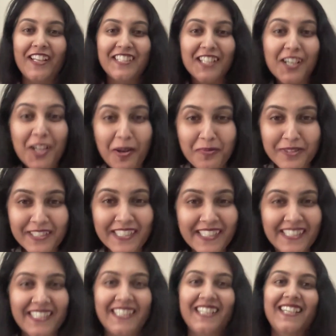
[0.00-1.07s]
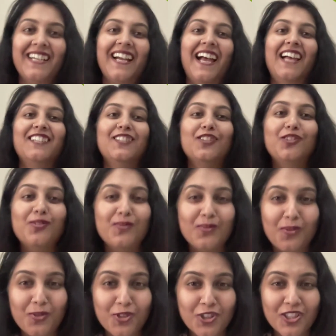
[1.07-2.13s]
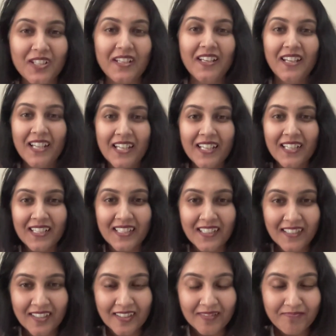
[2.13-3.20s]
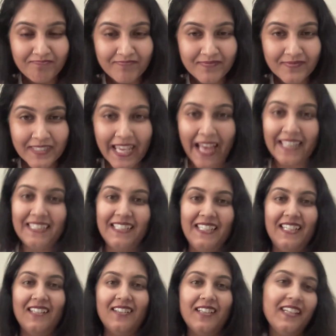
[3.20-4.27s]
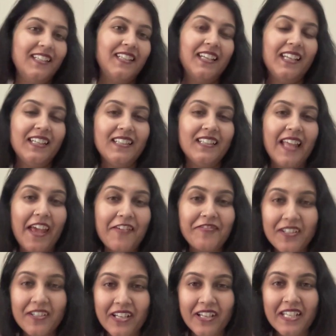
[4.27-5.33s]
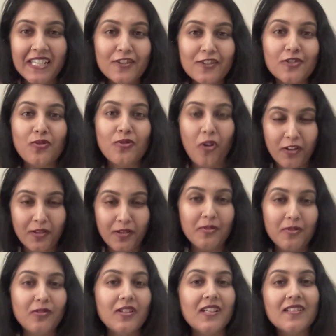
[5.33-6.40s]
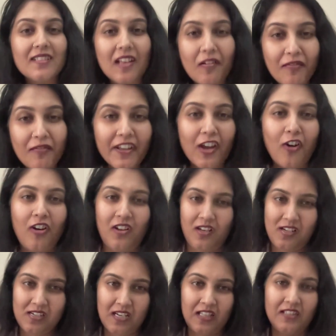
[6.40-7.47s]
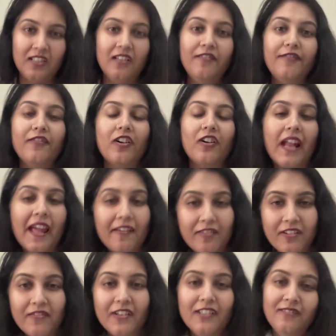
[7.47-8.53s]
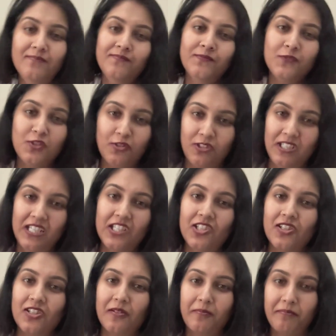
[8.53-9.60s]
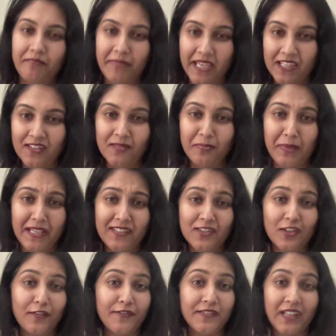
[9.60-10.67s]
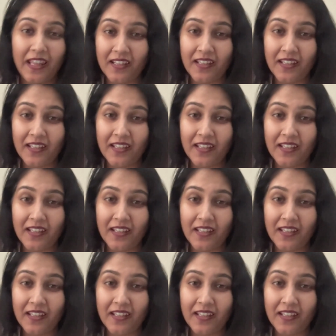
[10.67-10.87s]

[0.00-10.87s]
as a community, as a social uh, gathering. Everyone needs to contribute in some way or another for everyone to reach a place of